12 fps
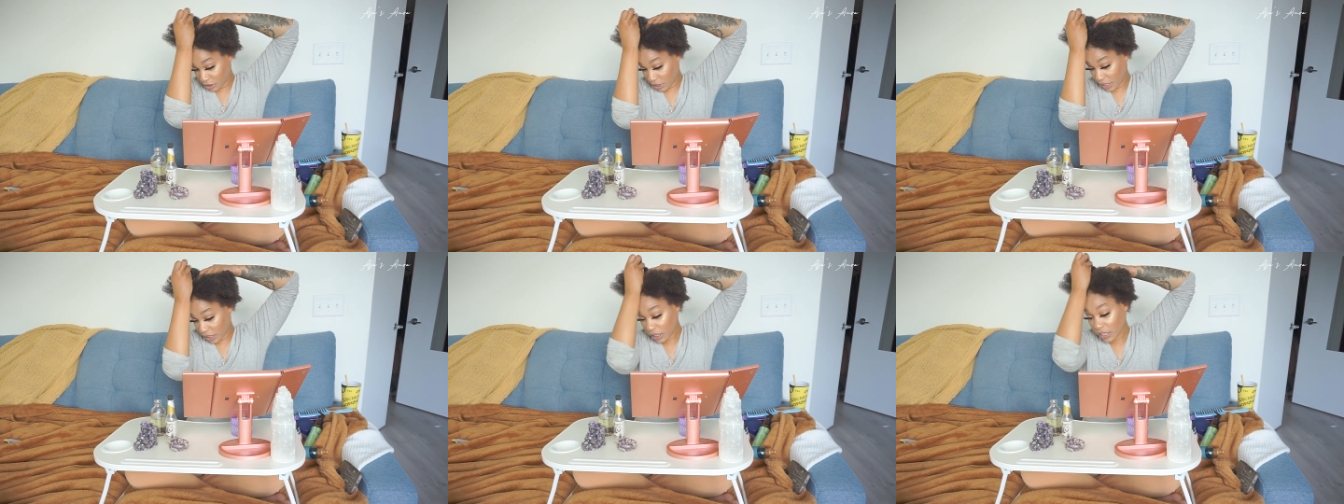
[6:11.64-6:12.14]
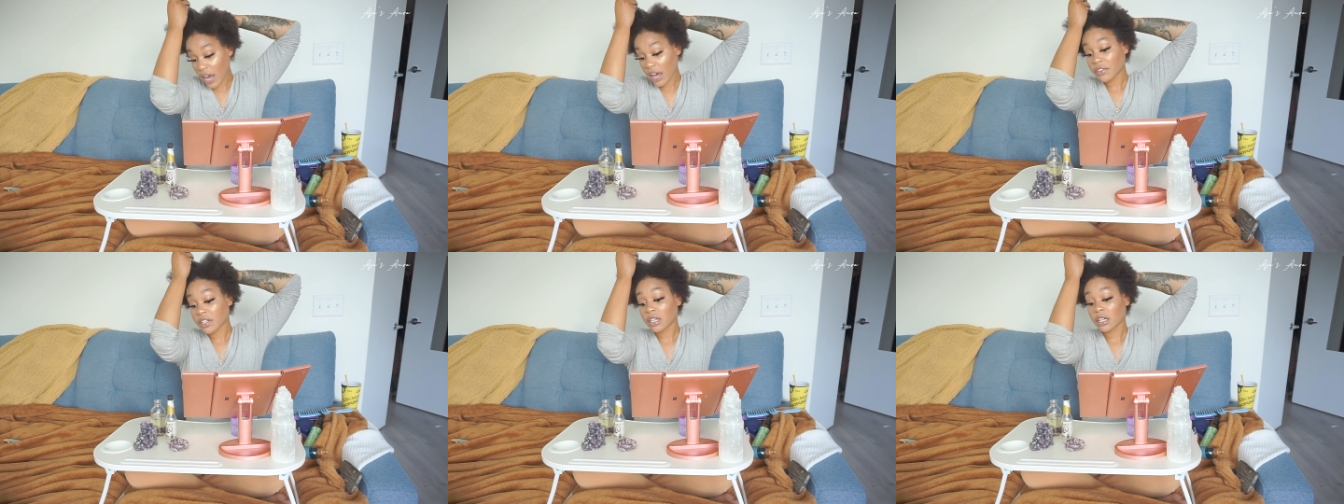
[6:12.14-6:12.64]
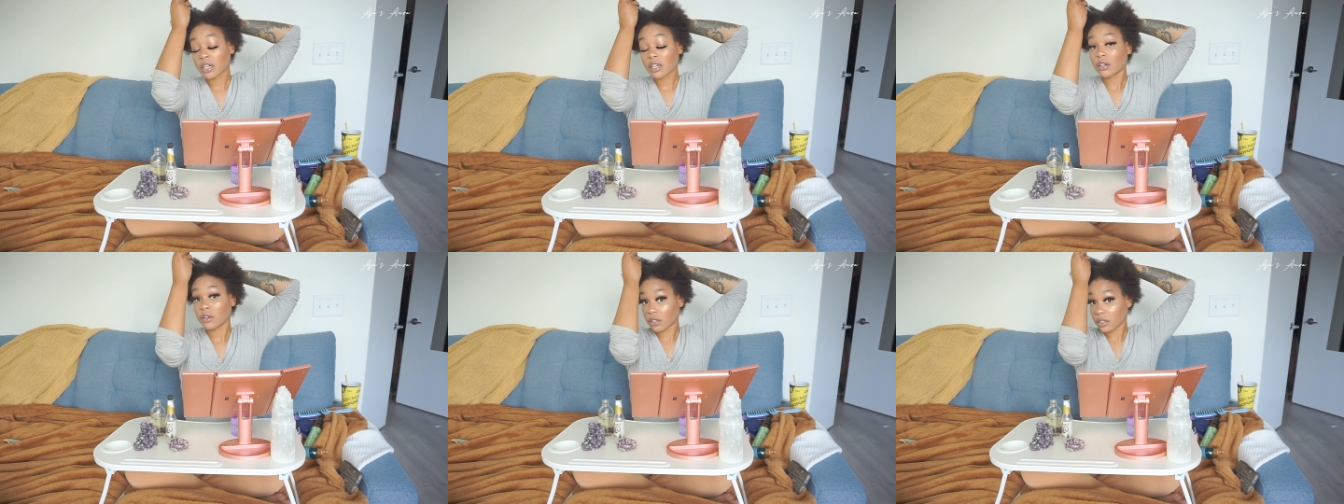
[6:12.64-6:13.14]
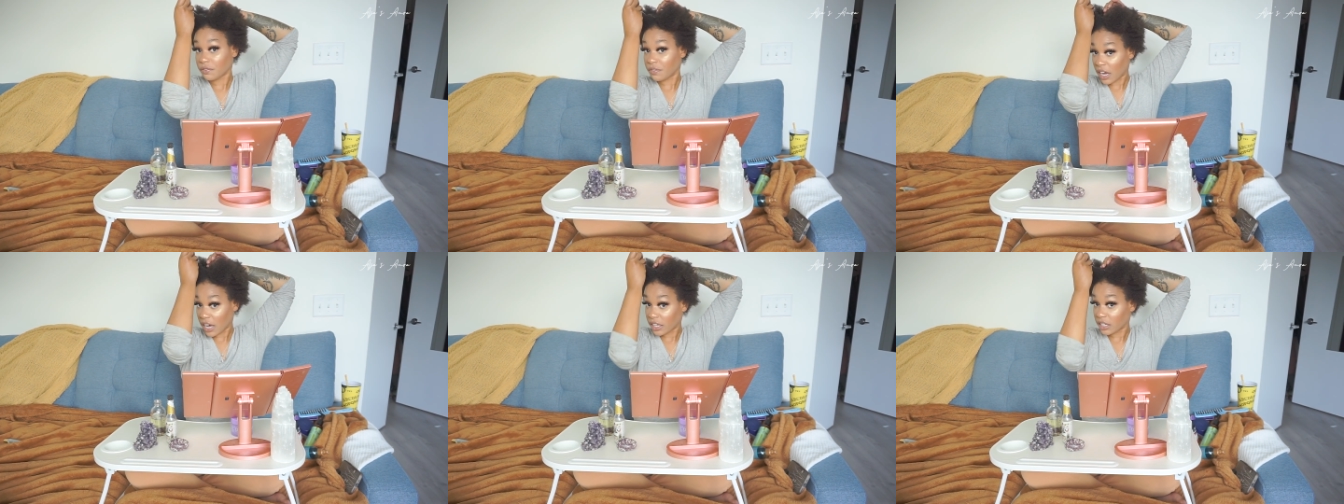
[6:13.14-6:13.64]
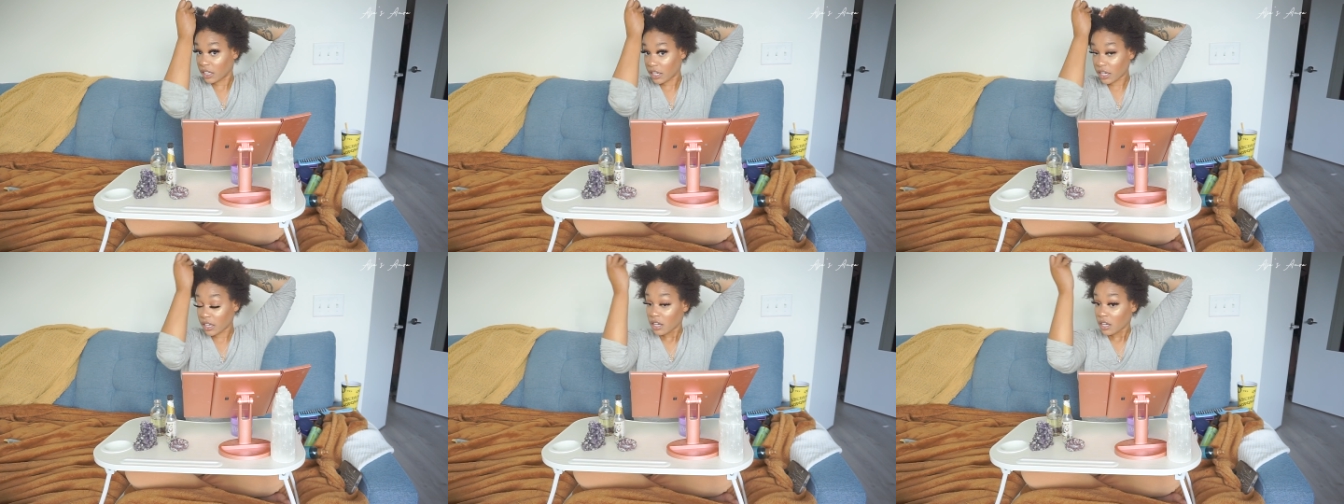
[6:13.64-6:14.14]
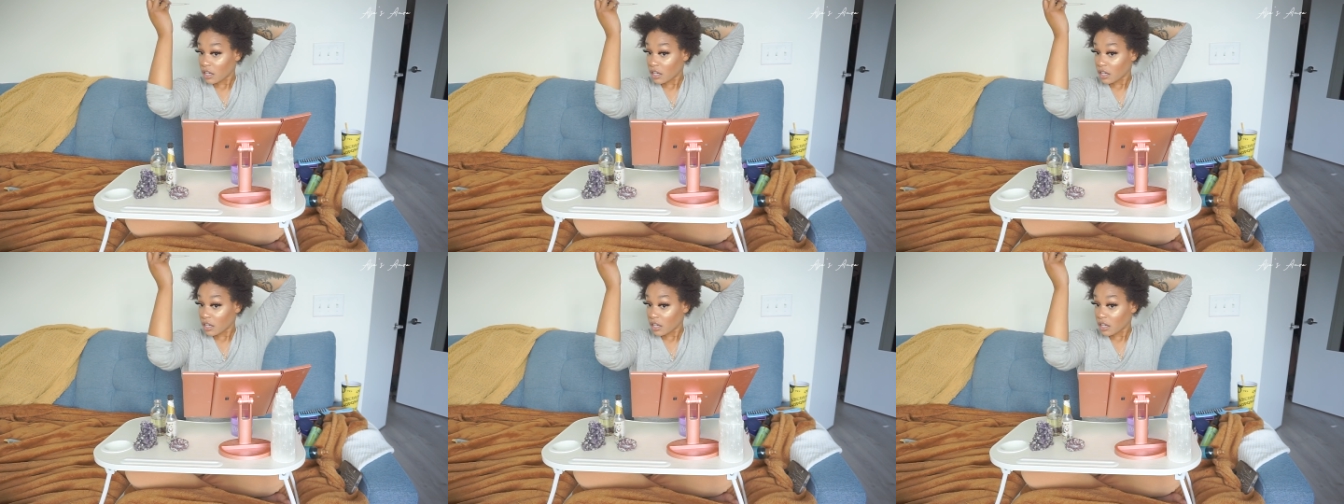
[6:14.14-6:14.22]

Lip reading: are like a lavender or a violet.